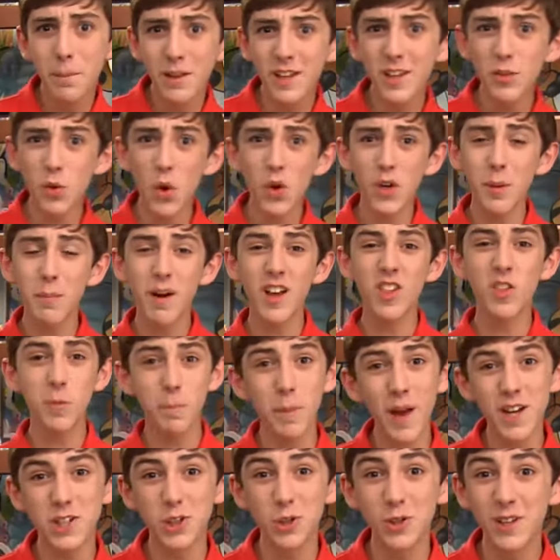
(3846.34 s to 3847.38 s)
please welcome my
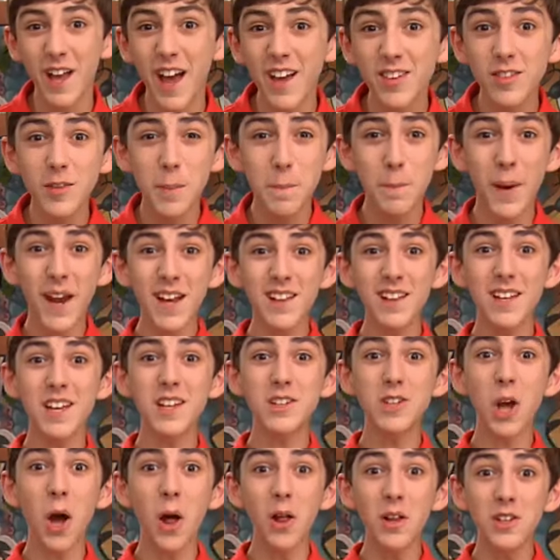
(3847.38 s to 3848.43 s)
special guest,
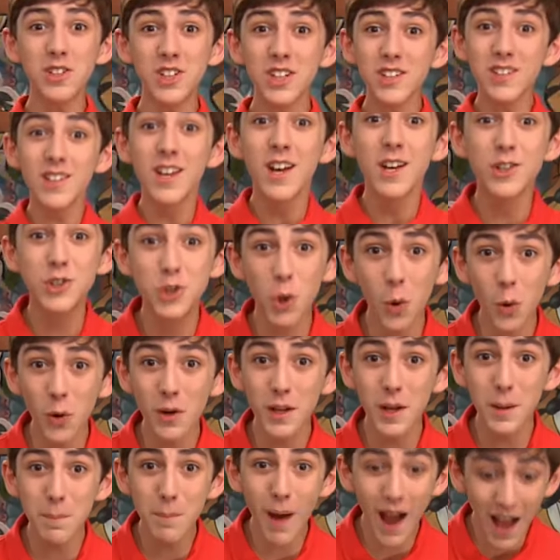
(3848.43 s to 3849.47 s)
paleontologist
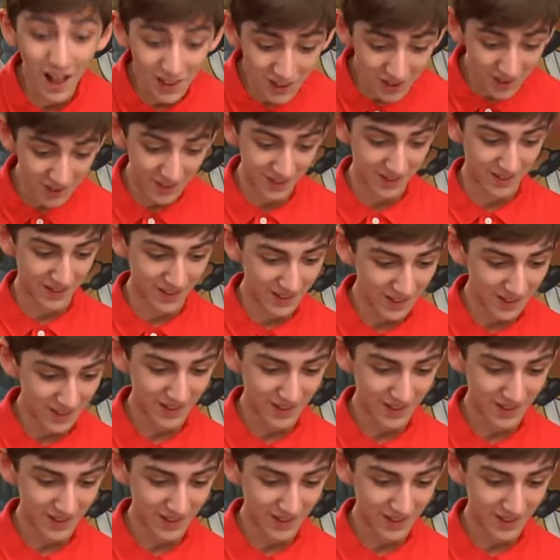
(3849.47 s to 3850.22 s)
Jordan Mallon.